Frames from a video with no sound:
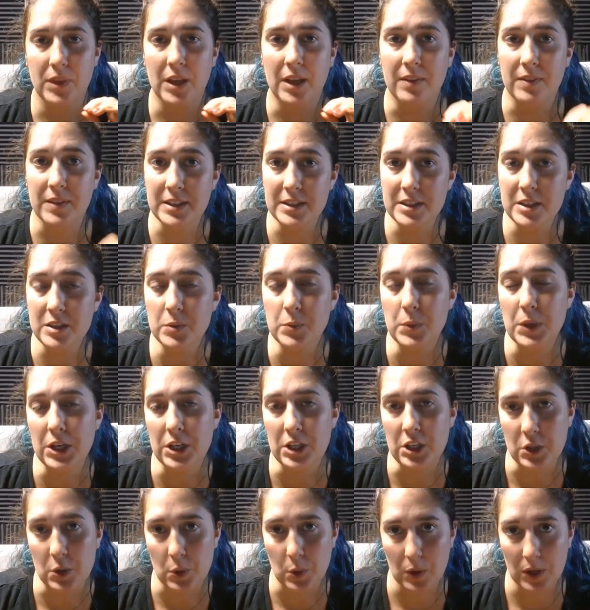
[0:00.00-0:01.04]
And this is where
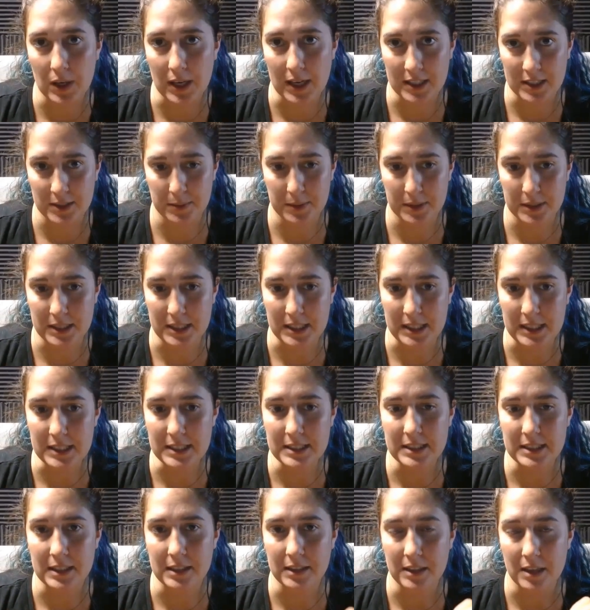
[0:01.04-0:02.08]
your
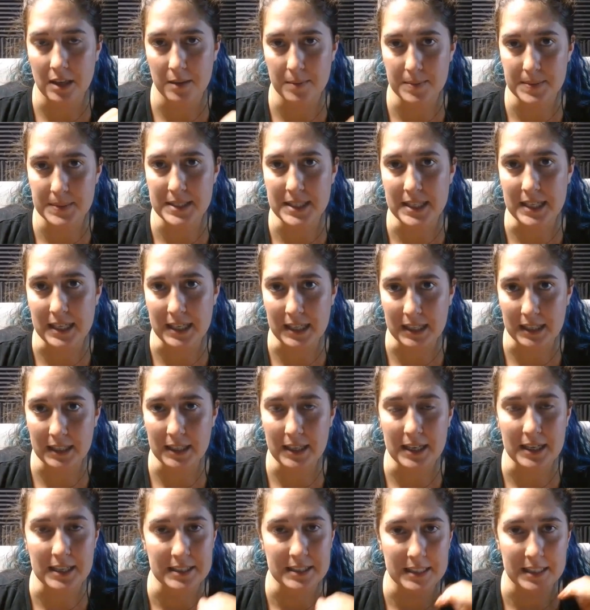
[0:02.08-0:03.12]
expertise comes
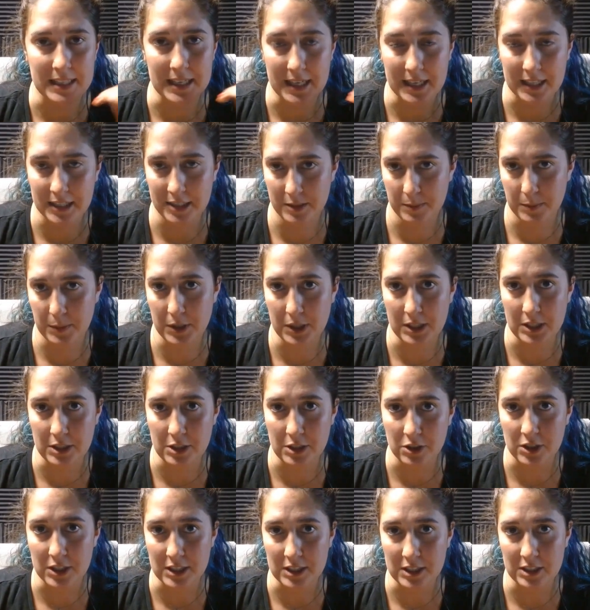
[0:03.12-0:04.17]
in as an expert in
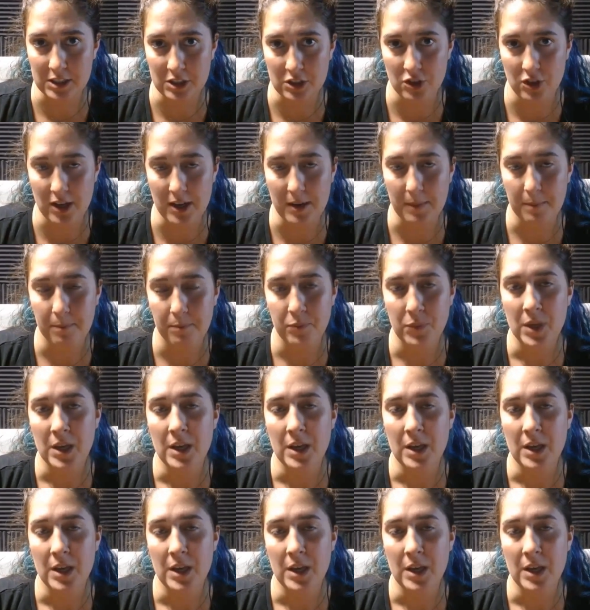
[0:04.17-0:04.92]
your industry.